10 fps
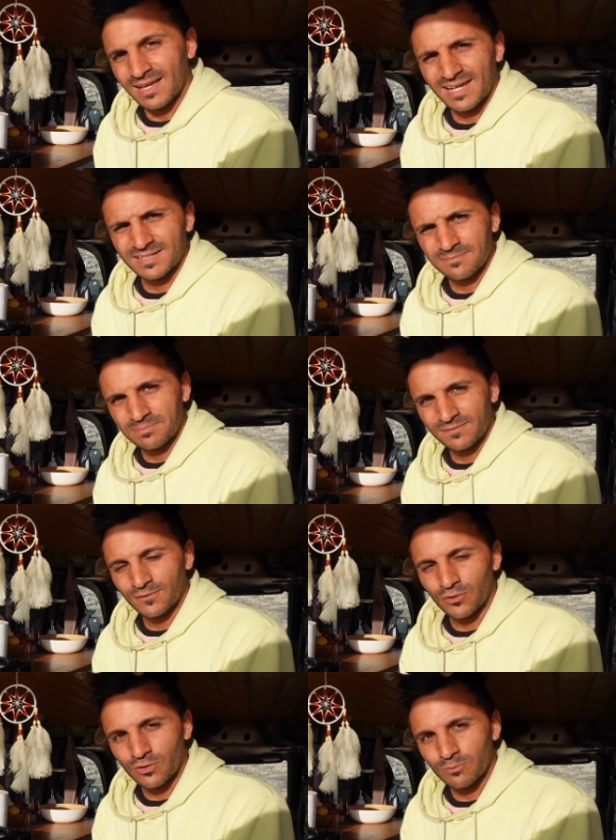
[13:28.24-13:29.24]
and
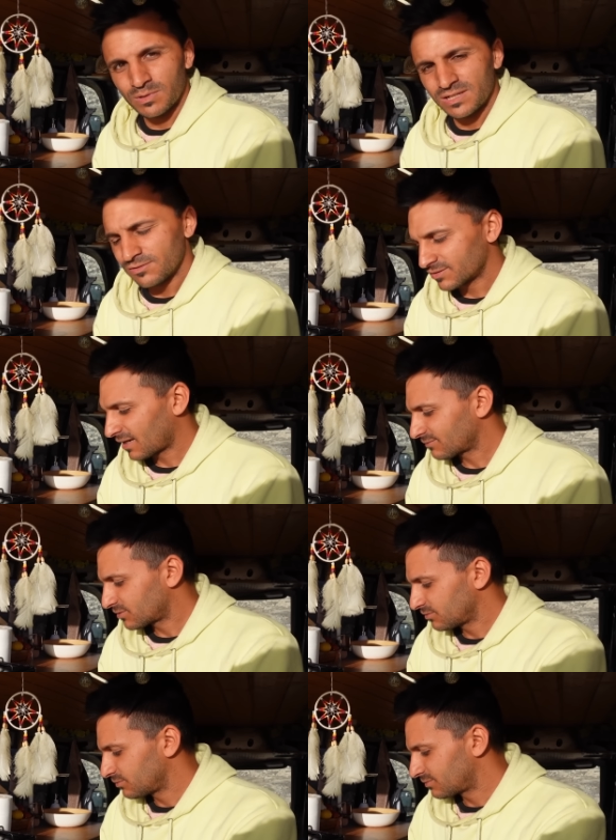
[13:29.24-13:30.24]
before we used to have
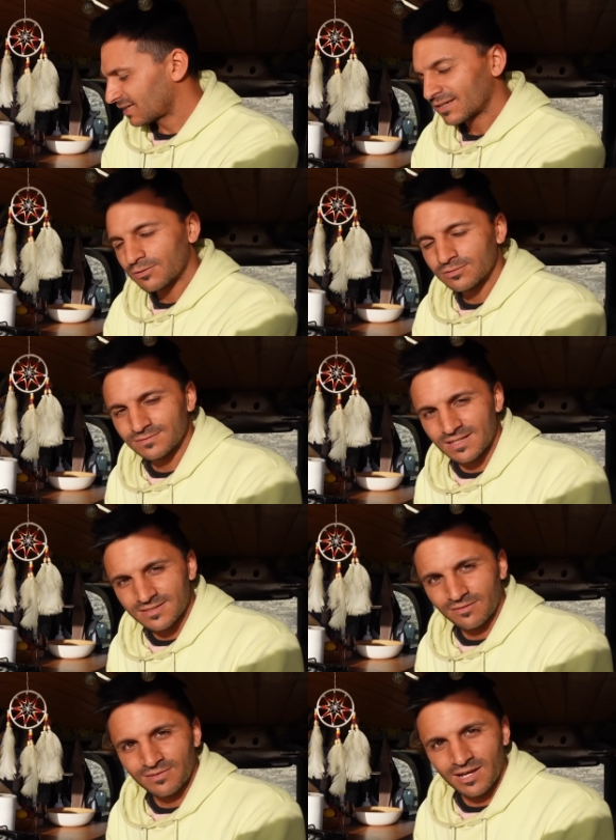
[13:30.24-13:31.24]
to take all of this
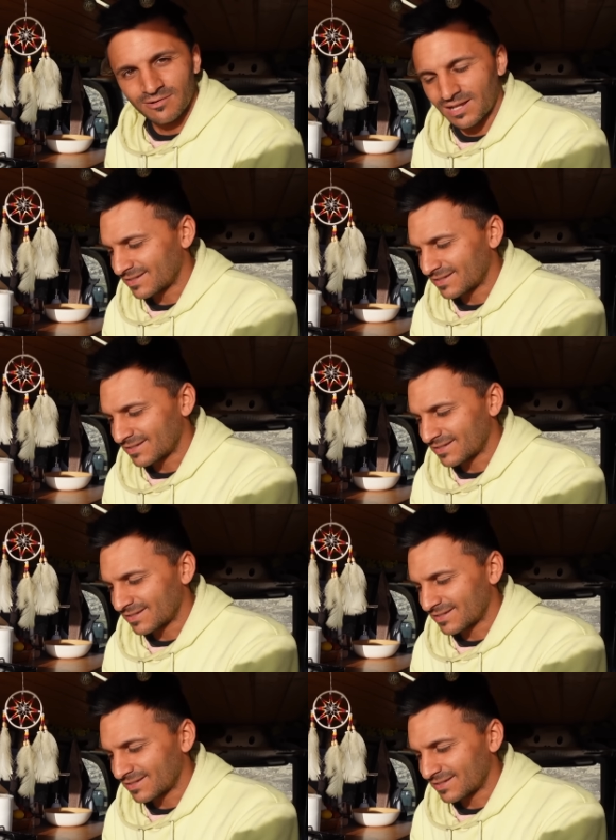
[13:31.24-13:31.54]
stuff out